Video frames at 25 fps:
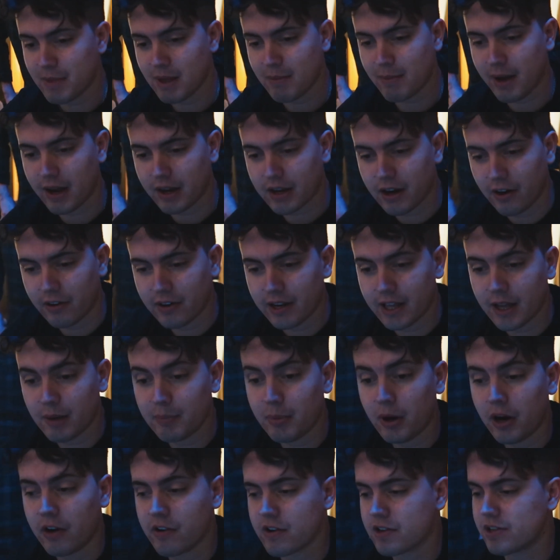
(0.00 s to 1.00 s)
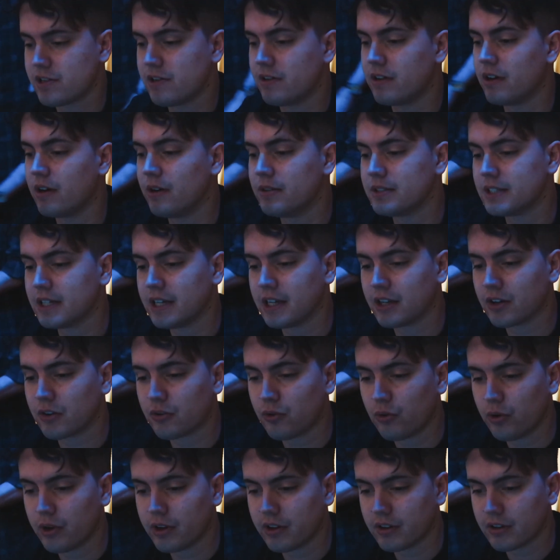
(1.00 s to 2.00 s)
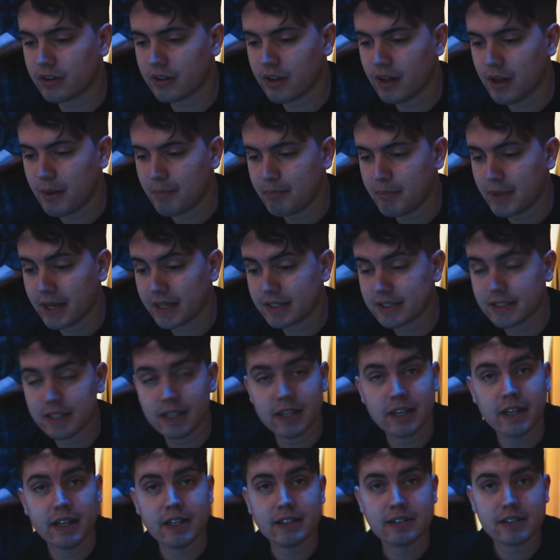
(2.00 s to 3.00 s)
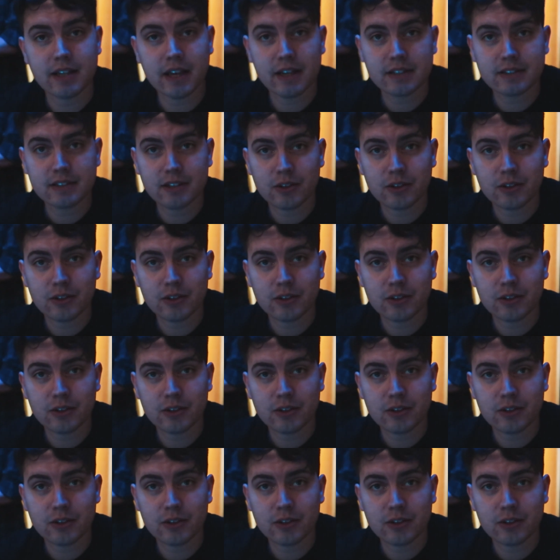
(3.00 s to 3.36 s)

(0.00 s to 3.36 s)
me and Matt are currently at Pirate Studios in Croydon, mixing his next